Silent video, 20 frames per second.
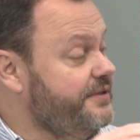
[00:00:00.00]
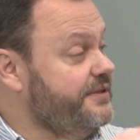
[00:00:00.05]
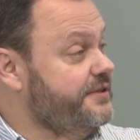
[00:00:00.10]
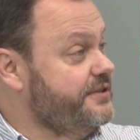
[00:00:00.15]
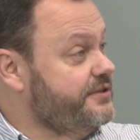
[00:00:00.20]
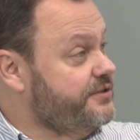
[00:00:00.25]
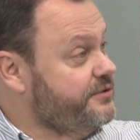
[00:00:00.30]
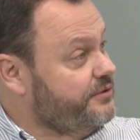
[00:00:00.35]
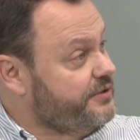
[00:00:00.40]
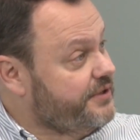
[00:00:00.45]

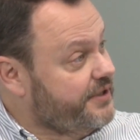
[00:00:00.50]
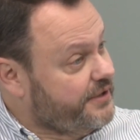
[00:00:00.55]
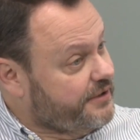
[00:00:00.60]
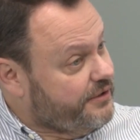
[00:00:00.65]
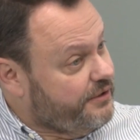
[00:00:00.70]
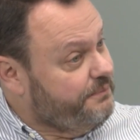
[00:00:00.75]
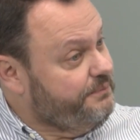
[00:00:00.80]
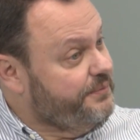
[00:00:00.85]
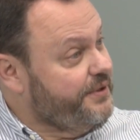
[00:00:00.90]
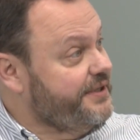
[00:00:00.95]
So the
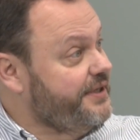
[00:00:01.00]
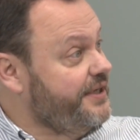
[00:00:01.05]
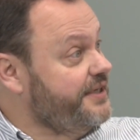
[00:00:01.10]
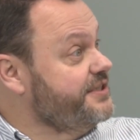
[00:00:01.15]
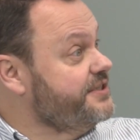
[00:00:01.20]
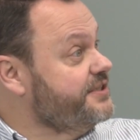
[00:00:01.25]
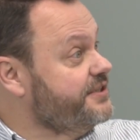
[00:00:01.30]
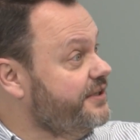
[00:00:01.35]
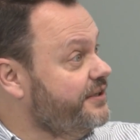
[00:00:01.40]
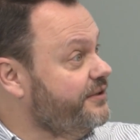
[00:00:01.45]

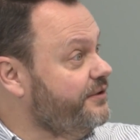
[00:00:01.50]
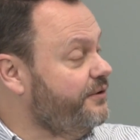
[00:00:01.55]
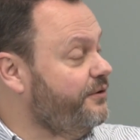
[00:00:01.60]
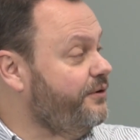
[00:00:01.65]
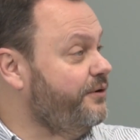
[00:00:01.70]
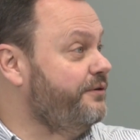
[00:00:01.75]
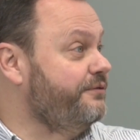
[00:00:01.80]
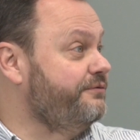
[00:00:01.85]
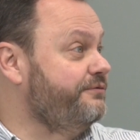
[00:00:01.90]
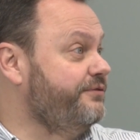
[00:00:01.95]
combination
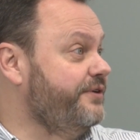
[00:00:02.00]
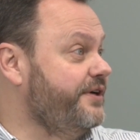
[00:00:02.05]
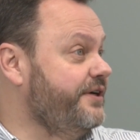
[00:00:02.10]
of